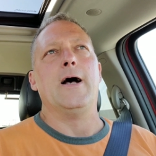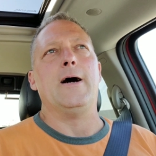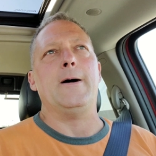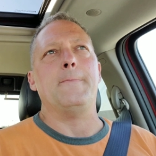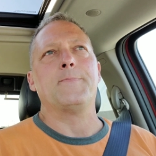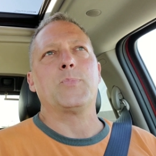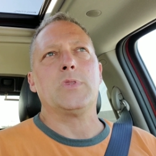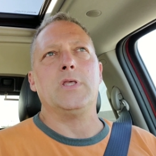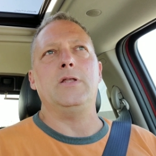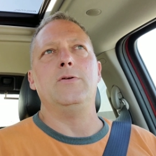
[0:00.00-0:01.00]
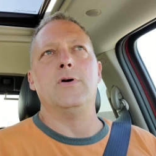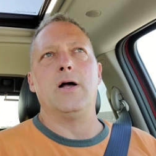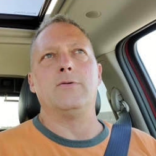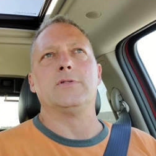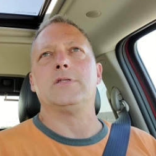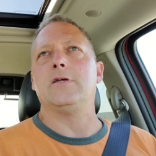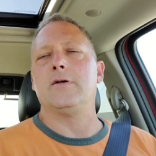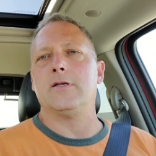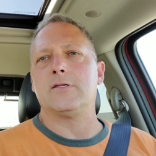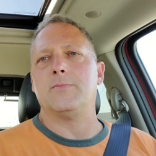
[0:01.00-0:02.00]
um, they knew I was
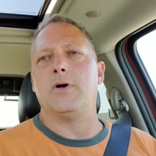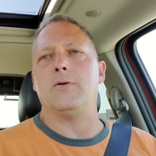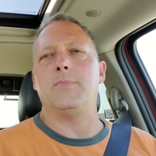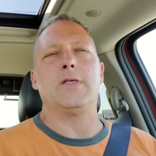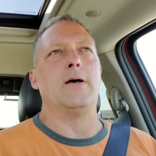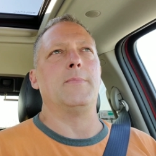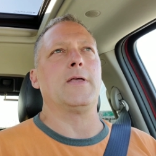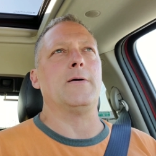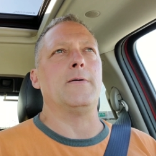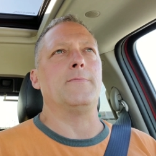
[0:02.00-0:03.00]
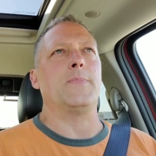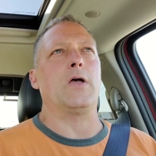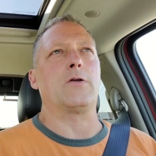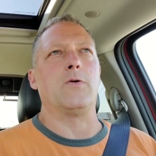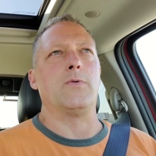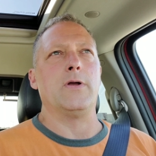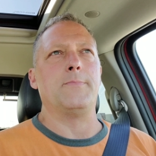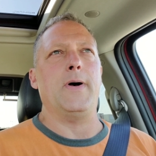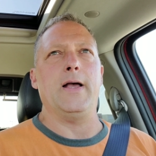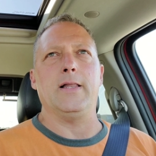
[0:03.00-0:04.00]
serious about becoming a, a career
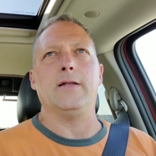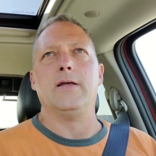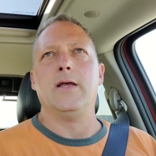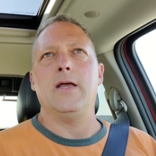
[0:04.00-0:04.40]
pilot,